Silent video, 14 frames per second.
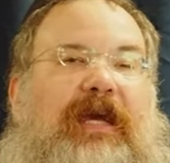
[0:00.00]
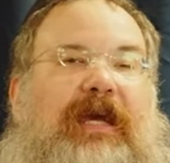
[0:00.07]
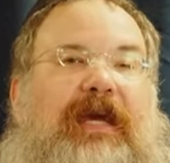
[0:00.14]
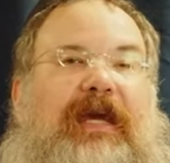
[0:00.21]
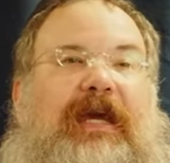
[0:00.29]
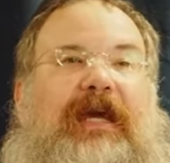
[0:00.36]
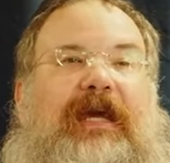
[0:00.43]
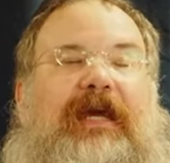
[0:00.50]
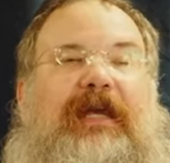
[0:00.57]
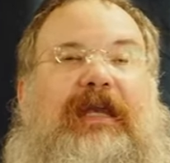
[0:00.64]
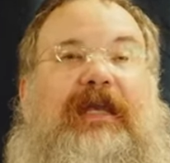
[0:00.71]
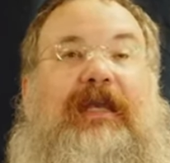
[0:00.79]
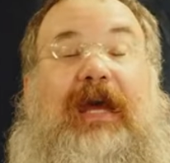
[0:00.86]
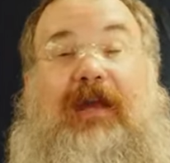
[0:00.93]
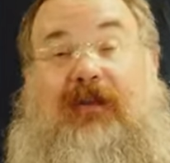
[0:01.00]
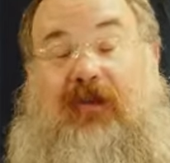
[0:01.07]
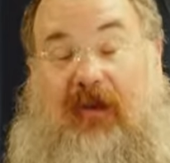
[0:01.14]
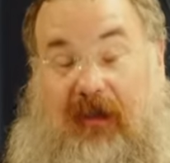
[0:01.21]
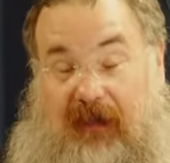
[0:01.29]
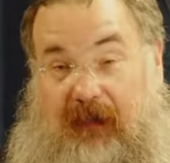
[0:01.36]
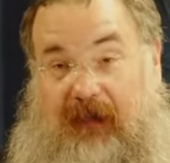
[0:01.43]
And I
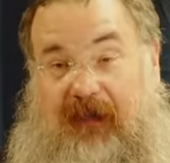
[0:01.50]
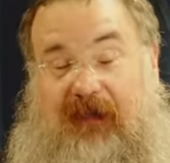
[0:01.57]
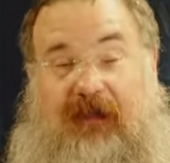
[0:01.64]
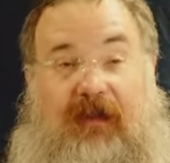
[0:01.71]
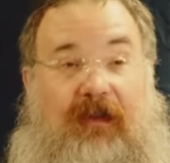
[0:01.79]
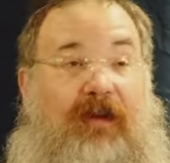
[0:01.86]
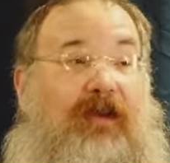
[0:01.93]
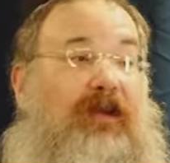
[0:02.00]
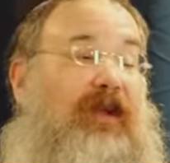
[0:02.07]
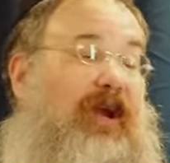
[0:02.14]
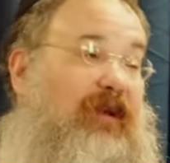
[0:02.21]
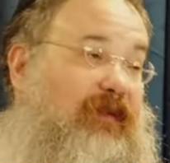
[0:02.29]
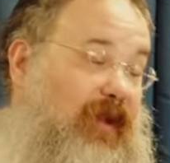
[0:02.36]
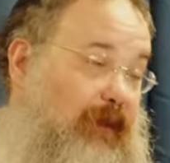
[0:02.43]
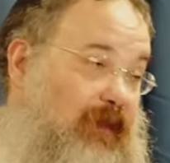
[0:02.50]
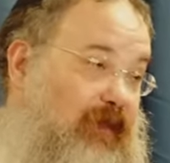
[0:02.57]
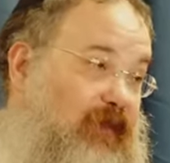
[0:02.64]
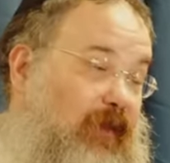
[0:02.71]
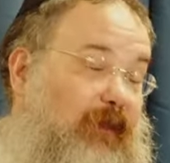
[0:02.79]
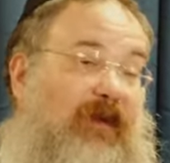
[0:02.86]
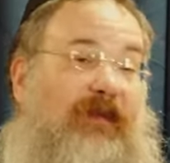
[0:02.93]
told him the story. The last time I
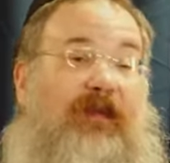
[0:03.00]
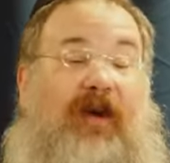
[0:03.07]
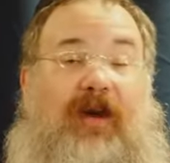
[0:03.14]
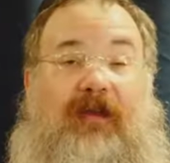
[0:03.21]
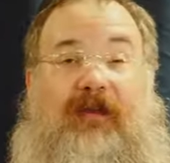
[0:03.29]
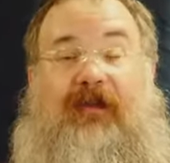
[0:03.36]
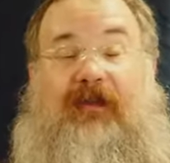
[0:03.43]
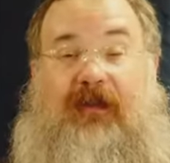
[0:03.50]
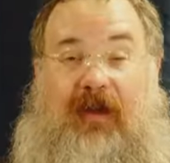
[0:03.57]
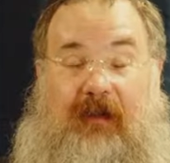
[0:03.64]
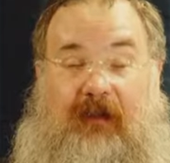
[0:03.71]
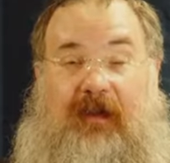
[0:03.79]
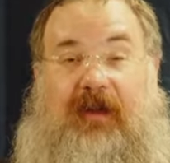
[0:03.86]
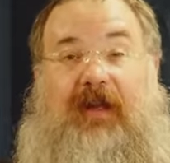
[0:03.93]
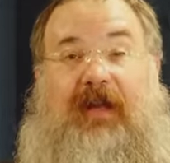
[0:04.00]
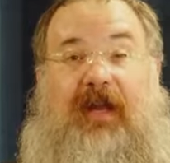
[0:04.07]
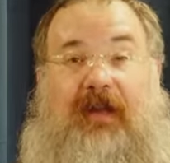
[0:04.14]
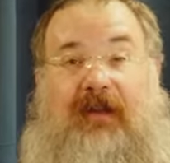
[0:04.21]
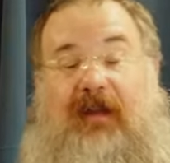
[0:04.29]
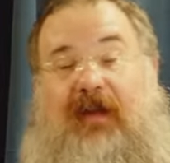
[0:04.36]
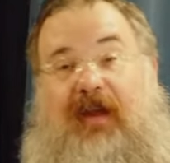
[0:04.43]
saw my father, he said, We're going to
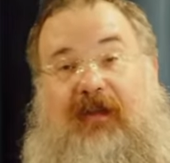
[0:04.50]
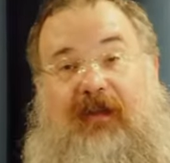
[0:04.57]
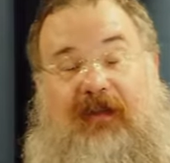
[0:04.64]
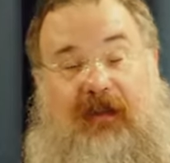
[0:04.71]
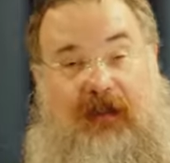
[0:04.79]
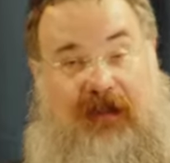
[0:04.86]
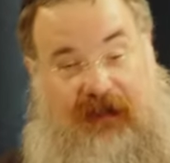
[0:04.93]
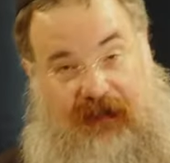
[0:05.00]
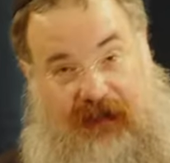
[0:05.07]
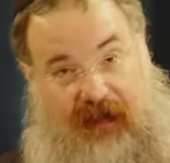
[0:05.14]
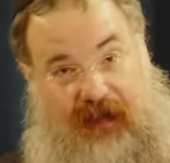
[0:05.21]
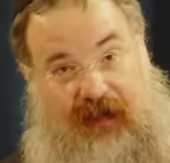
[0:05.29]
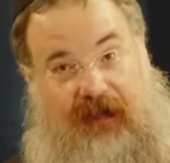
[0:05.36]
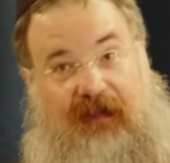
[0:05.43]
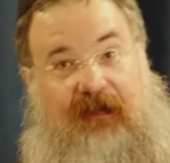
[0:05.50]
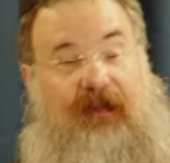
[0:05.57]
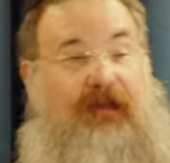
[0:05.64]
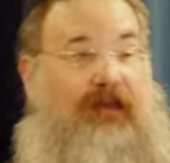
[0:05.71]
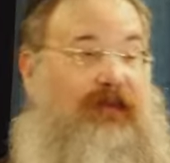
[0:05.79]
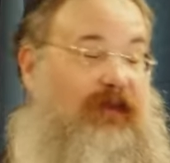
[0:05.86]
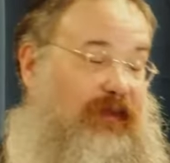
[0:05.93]
get together Simchas Torah as
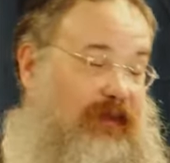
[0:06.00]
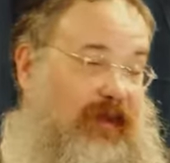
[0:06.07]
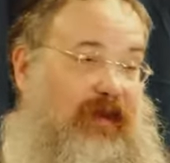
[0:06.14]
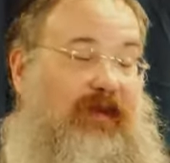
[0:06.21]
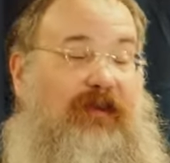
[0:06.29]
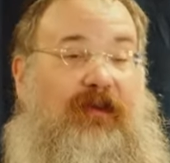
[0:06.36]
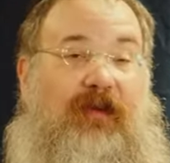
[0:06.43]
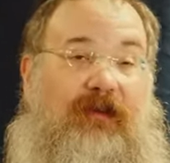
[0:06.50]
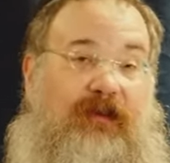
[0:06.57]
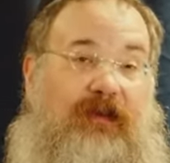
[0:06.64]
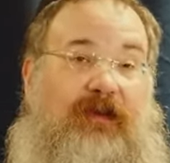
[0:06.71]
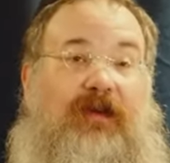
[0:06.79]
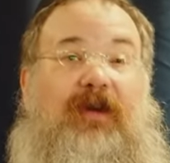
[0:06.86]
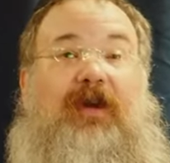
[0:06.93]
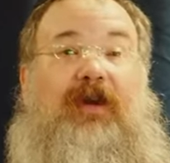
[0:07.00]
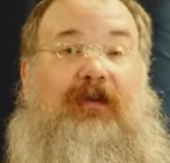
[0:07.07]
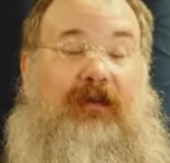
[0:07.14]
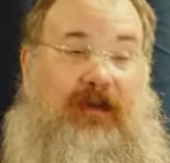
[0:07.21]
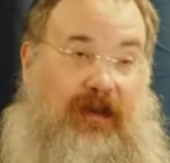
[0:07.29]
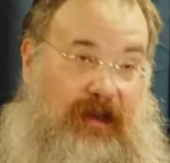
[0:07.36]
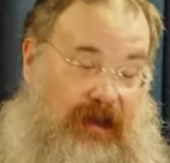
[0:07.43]
soon as this thing is over.
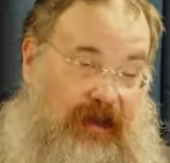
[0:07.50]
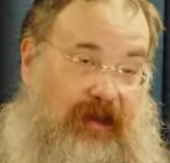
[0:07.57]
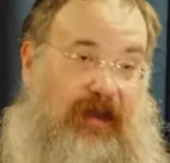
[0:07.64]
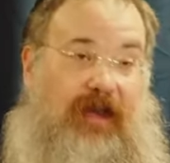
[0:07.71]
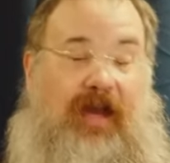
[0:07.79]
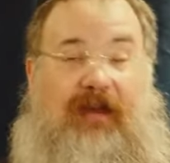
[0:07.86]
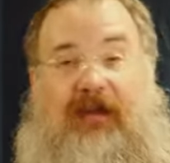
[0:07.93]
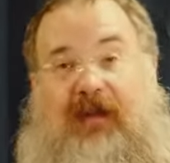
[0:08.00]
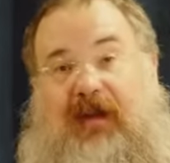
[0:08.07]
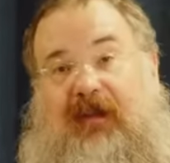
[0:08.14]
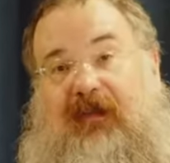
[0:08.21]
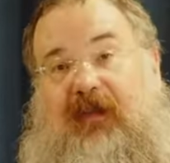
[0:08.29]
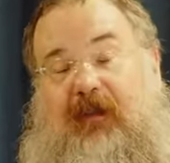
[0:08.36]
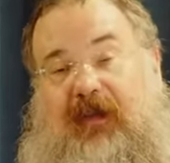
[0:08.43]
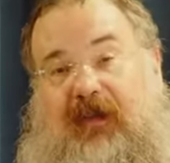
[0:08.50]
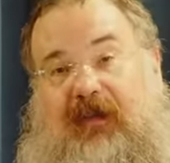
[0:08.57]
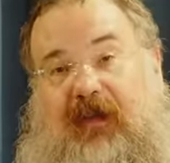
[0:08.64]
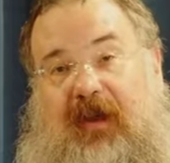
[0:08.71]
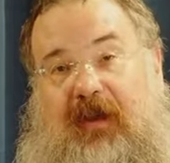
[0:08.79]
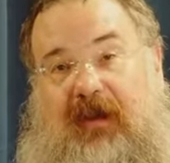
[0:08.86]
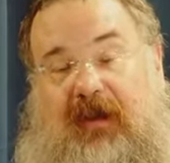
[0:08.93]
We're going to get together again Simchas
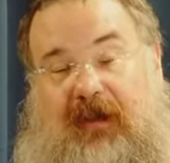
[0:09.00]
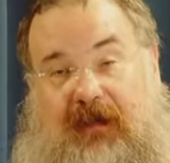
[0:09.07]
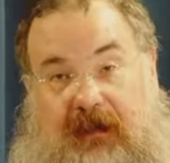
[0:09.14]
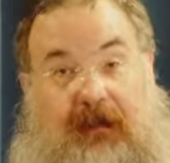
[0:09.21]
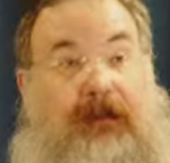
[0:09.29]
Torah.